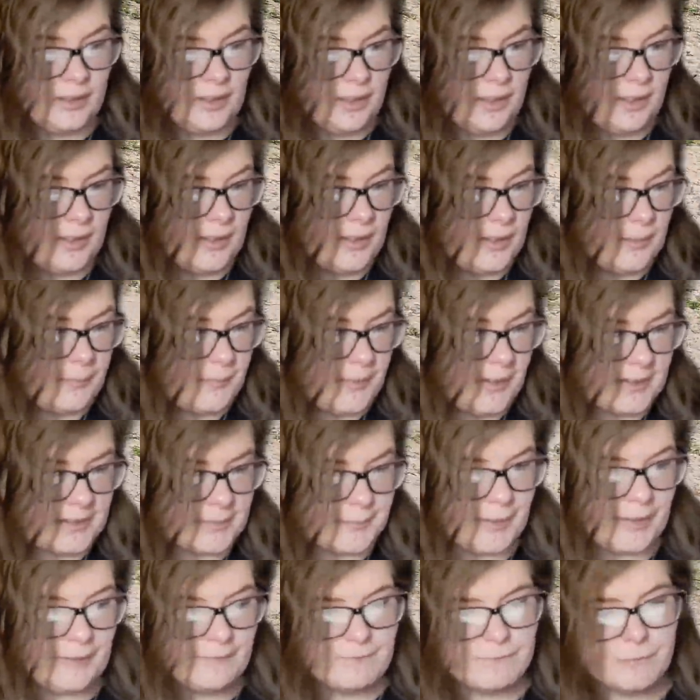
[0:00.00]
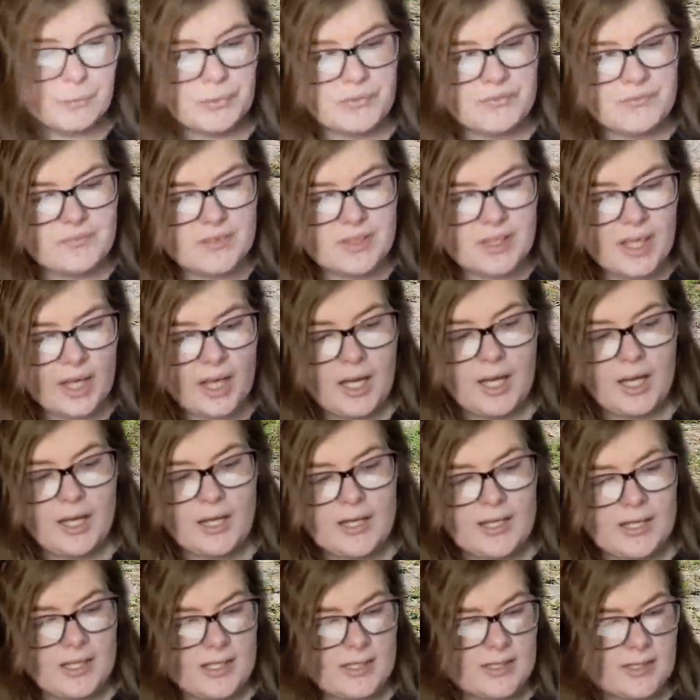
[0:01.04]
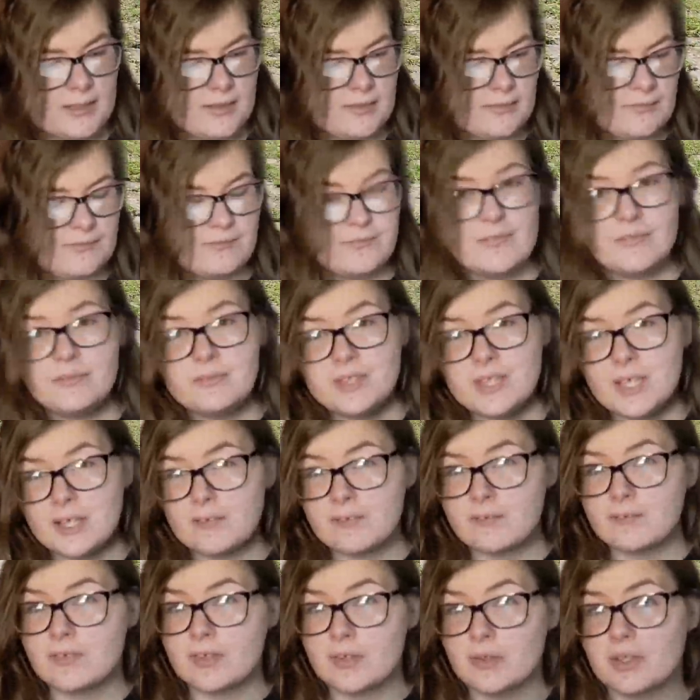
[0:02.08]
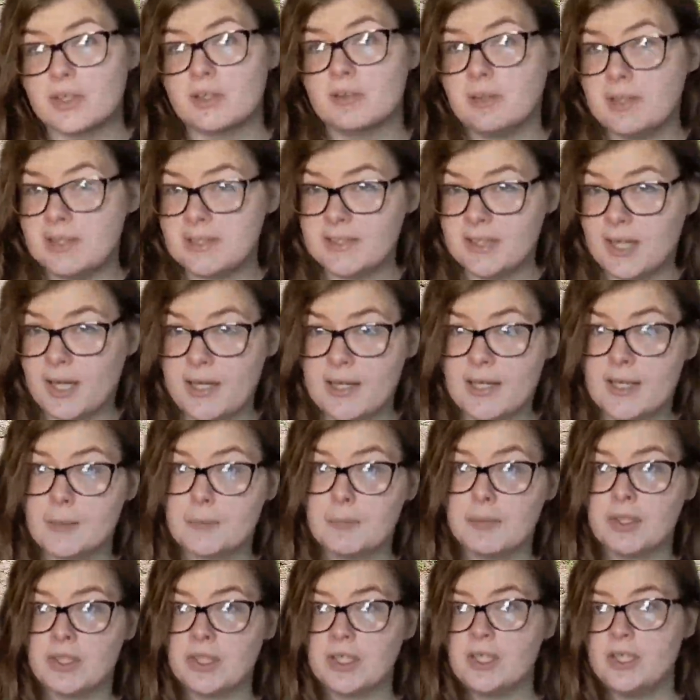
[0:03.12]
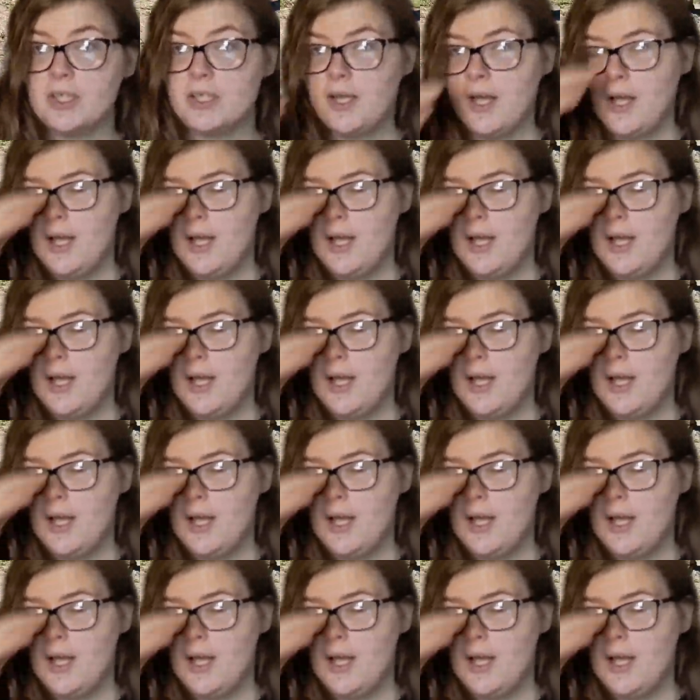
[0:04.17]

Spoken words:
that's about 4 feet high and 58 feet in diameter.